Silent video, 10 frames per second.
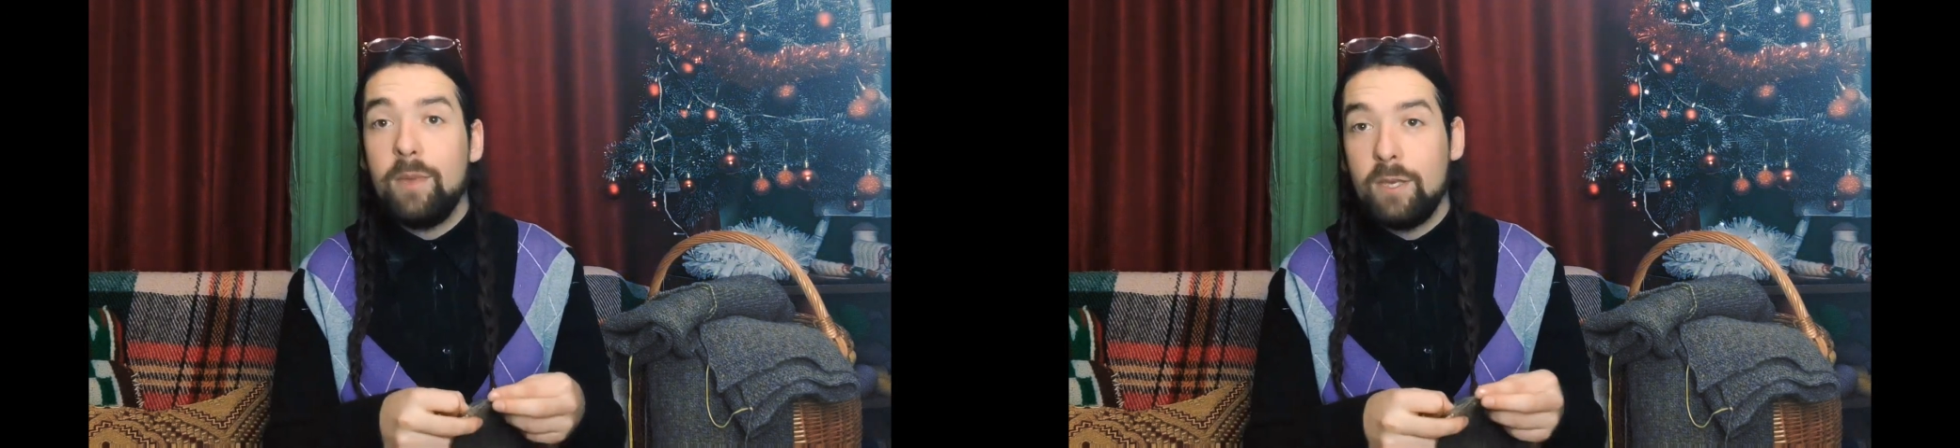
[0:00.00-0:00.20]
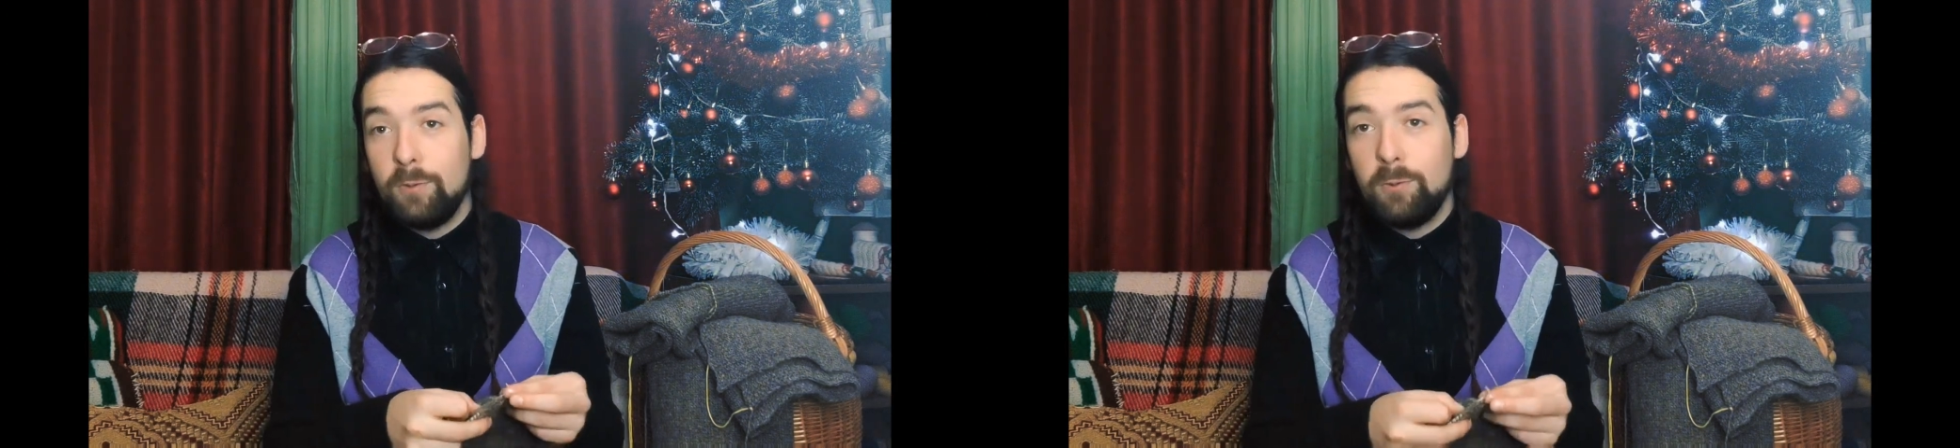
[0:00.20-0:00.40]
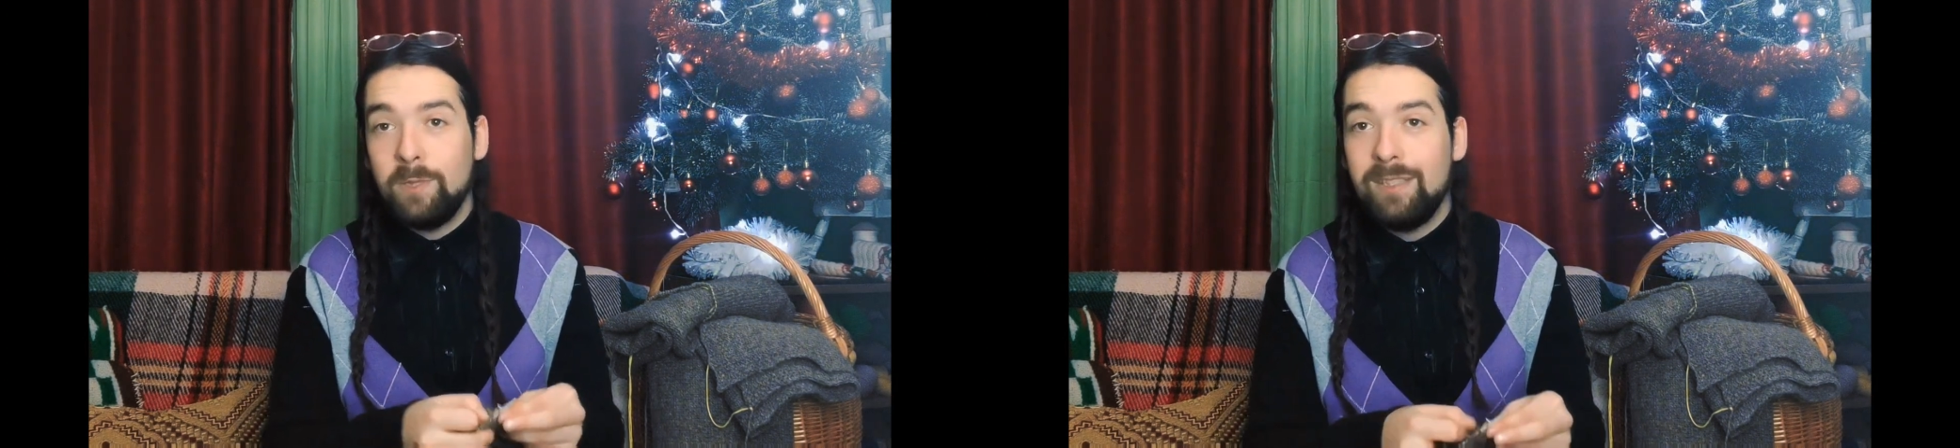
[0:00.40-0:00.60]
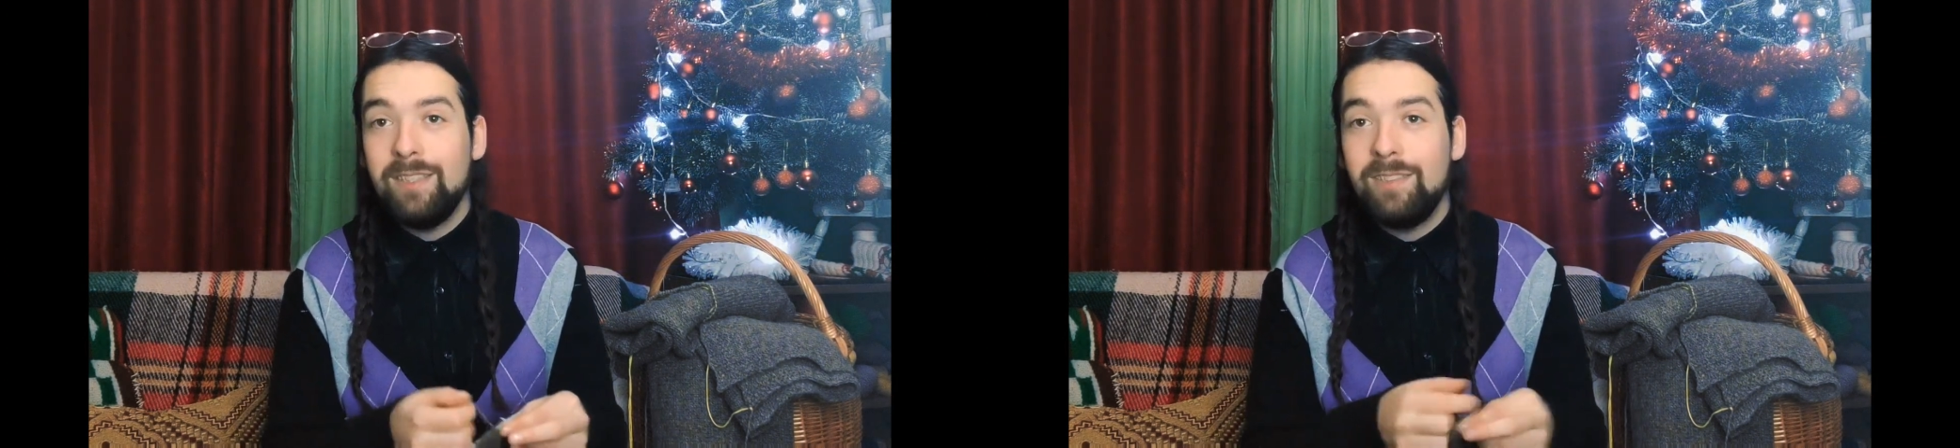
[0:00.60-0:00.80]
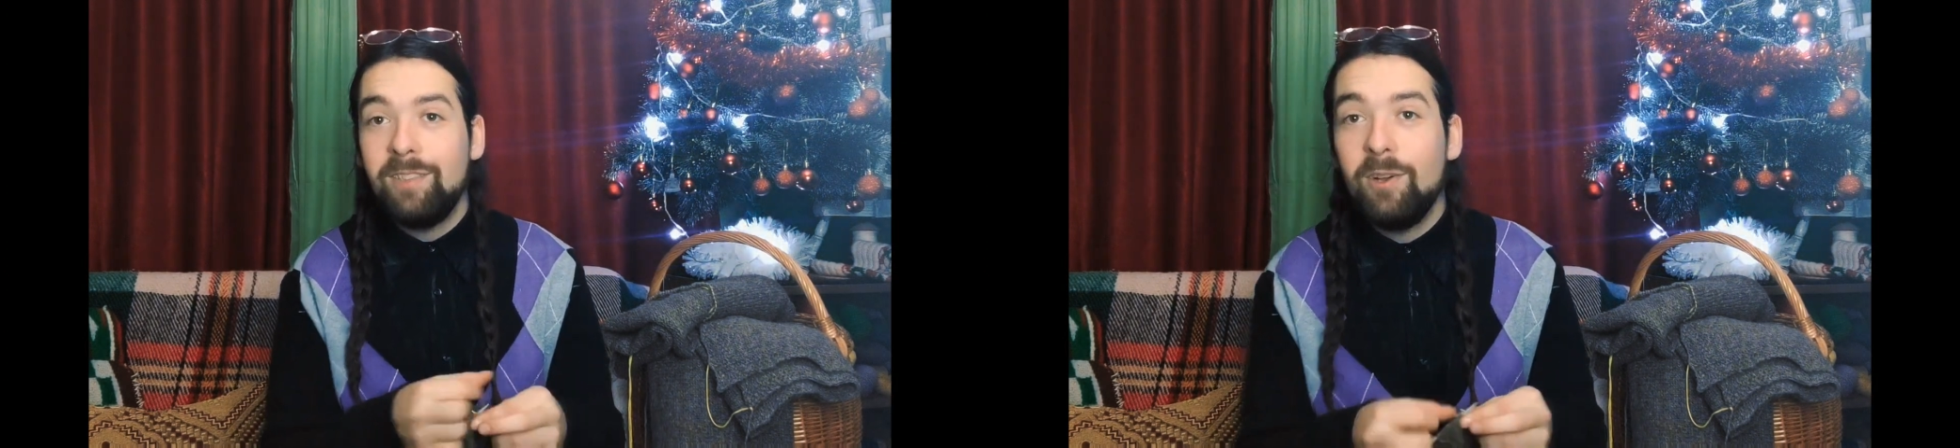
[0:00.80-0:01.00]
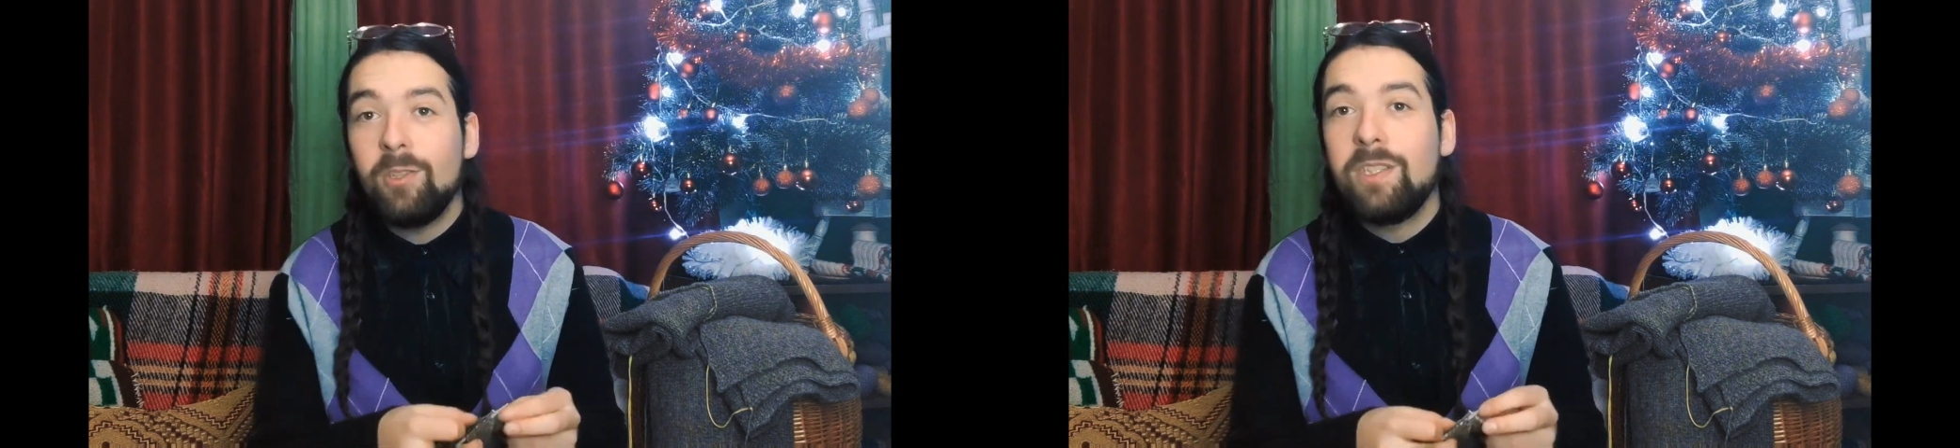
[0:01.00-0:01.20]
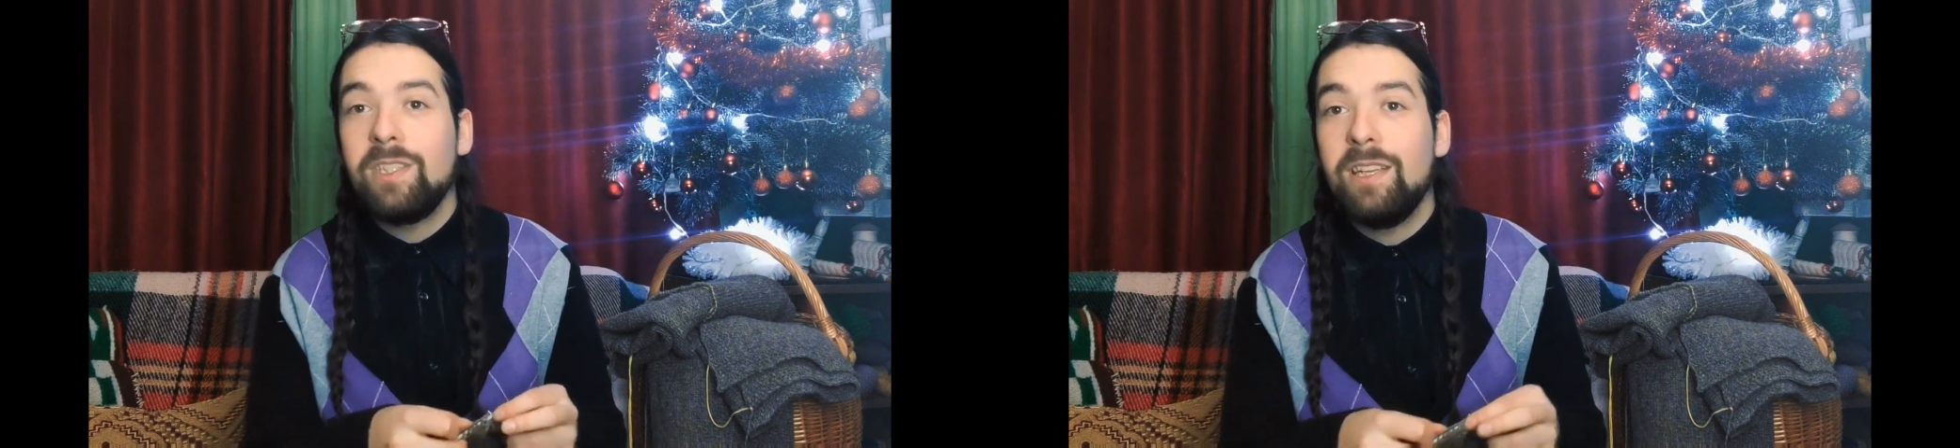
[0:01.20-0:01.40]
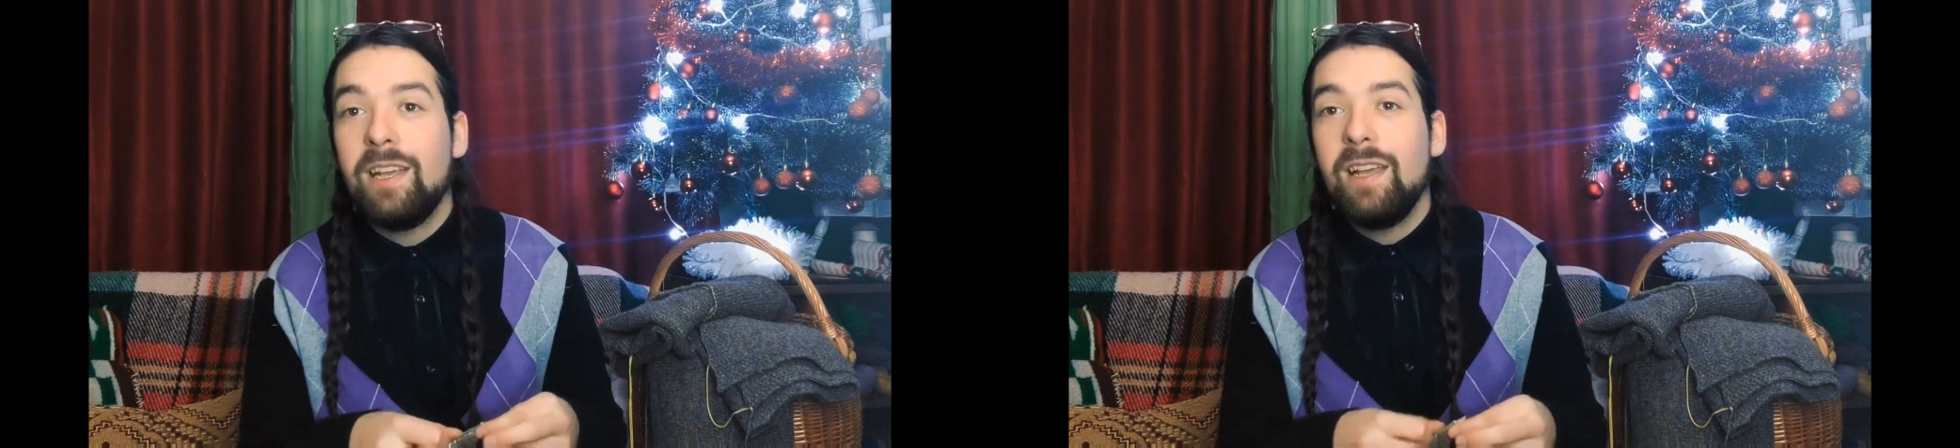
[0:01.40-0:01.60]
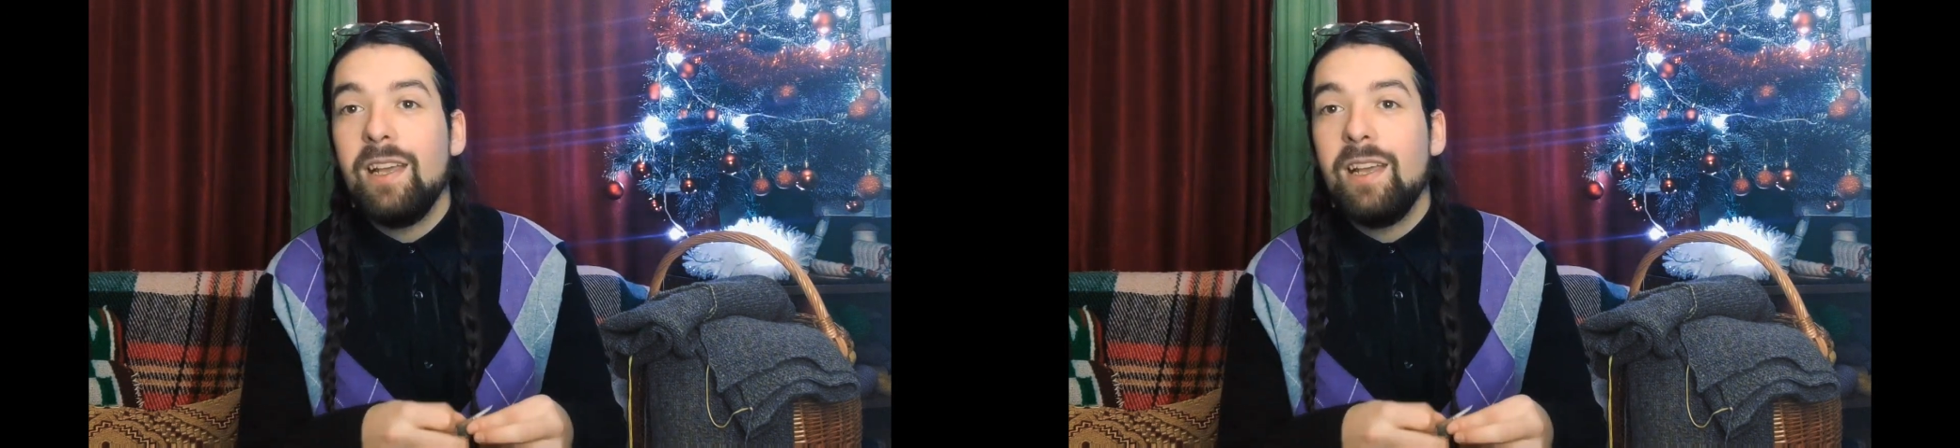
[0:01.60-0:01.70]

me this is not